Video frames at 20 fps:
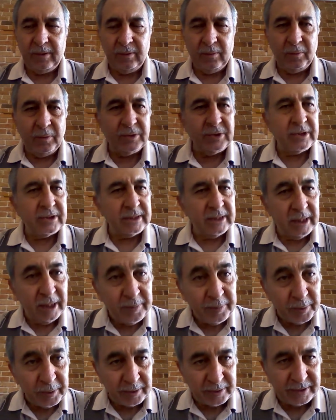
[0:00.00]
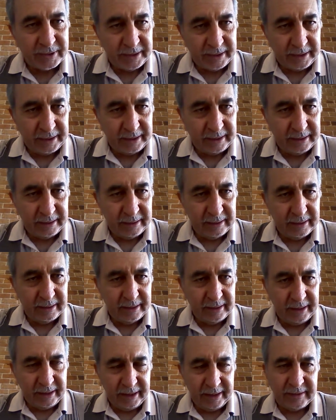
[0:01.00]
which is leprosy,
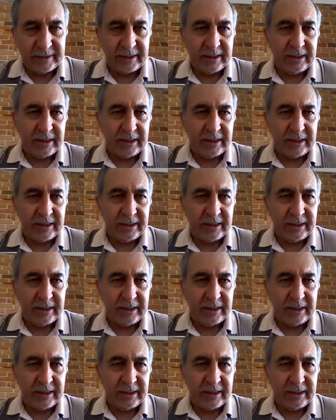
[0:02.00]
is